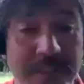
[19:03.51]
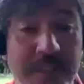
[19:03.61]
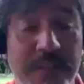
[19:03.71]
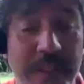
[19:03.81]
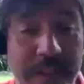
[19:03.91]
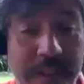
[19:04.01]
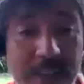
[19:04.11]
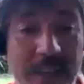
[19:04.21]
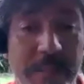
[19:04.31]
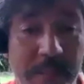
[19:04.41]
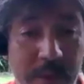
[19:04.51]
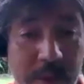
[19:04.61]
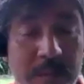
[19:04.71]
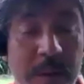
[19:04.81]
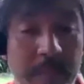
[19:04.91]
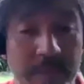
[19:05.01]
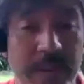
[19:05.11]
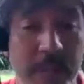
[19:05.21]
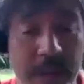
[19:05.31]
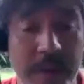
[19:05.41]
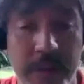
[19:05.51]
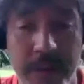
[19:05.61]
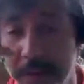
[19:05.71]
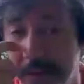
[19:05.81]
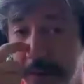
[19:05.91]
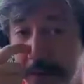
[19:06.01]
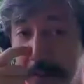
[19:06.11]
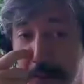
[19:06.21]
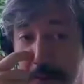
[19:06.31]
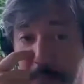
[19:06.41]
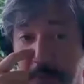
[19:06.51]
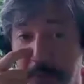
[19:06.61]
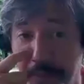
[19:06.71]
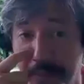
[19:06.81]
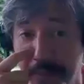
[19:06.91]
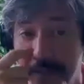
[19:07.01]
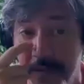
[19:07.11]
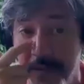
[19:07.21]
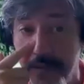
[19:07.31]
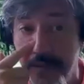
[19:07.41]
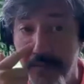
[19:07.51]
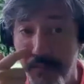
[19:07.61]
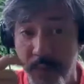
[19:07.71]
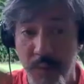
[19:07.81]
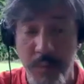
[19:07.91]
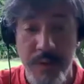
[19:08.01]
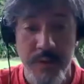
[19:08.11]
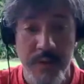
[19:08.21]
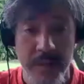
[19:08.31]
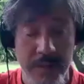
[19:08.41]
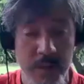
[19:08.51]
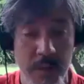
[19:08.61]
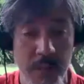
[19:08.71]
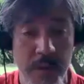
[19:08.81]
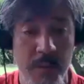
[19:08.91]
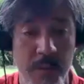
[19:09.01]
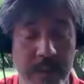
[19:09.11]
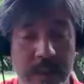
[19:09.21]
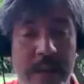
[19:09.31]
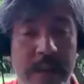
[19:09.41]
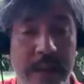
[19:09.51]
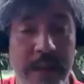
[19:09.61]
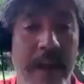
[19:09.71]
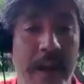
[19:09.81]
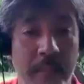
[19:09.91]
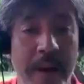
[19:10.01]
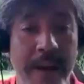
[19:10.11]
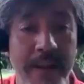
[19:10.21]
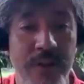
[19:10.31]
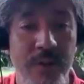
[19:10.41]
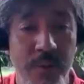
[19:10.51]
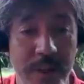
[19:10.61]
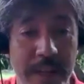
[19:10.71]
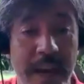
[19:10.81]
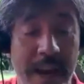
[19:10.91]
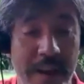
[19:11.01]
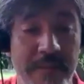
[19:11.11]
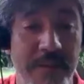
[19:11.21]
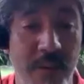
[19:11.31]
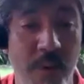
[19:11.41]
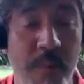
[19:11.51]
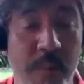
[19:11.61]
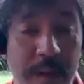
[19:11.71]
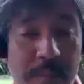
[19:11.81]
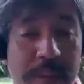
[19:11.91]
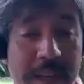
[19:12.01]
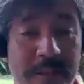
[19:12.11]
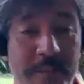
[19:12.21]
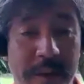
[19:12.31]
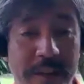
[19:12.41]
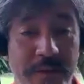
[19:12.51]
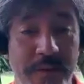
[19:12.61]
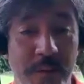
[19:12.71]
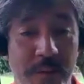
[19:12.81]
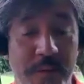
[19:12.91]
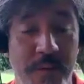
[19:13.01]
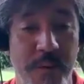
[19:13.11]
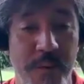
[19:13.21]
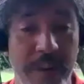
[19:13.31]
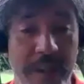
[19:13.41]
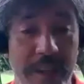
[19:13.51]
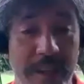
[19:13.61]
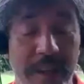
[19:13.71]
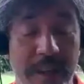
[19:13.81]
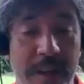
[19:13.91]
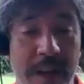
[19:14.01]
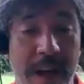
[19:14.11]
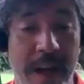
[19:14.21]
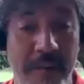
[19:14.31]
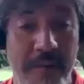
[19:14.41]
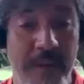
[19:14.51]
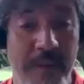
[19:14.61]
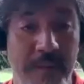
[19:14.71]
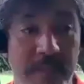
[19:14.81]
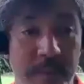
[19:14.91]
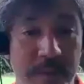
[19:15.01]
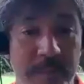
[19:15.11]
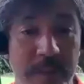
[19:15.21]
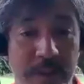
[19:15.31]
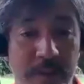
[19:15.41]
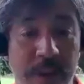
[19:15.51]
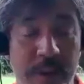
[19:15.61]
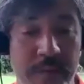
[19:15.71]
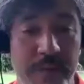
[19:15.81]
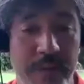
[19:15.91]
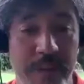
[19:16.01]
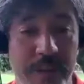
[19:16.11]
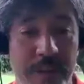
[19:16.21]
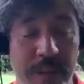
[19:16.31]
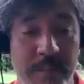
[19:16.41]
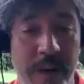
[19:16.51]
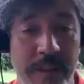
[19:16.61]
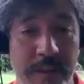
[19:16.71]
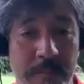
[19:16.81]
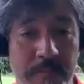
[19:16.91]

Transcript: invitation, and because maybe of some other things that you put in place, and the teams you work with, managed to really have open up that space for really having the possibility to have conversations that matter.